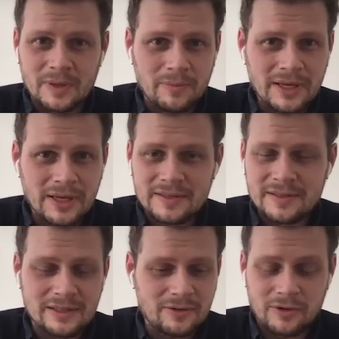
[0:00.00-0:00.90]
The
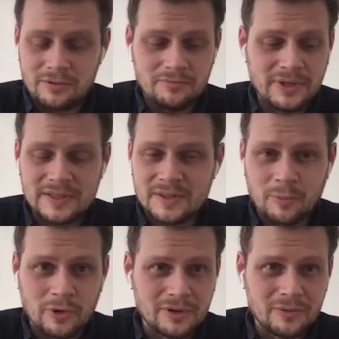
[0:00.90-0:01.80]
biggest
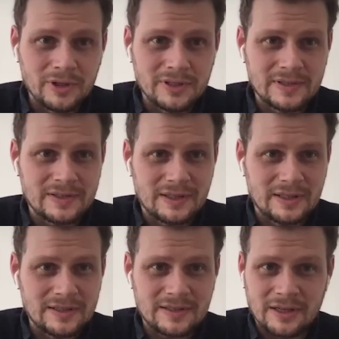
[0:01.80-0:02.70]
sport in the world is
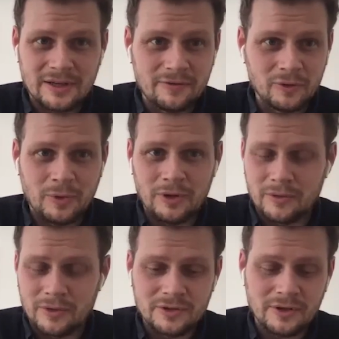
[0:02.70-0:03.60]

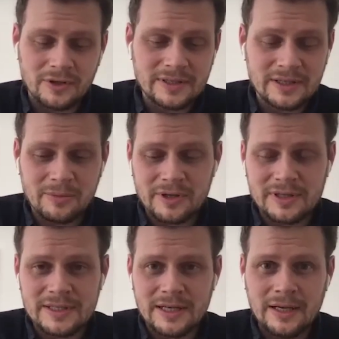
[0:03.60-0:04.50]
football, or soccer as the
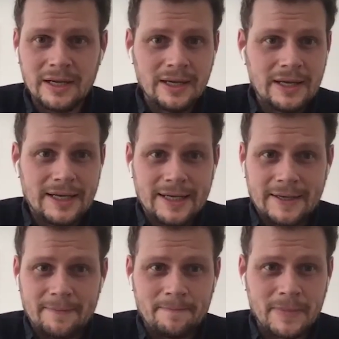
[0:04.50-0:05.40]
Americans say,
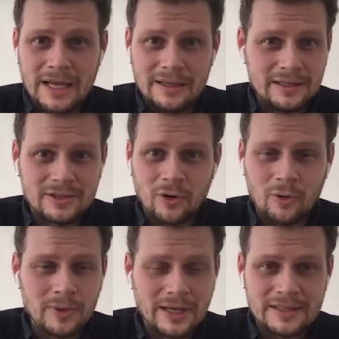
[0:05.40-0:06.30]
and its
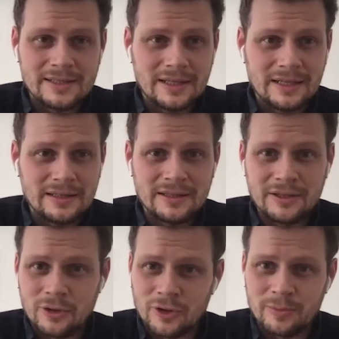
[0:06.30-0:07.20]
home is
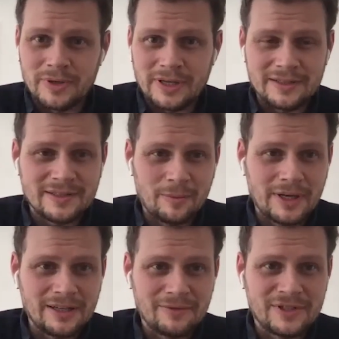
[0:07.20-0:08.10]
in Europe, and some
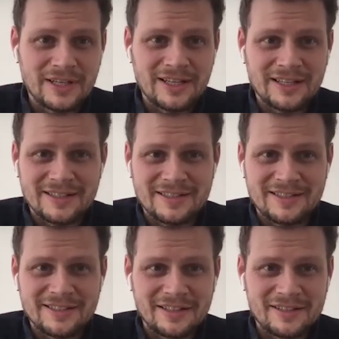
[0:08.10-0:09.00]
might even say
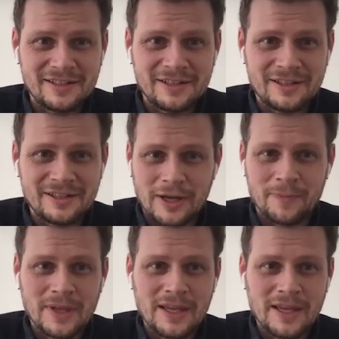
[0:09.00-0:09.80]
it's in the UK.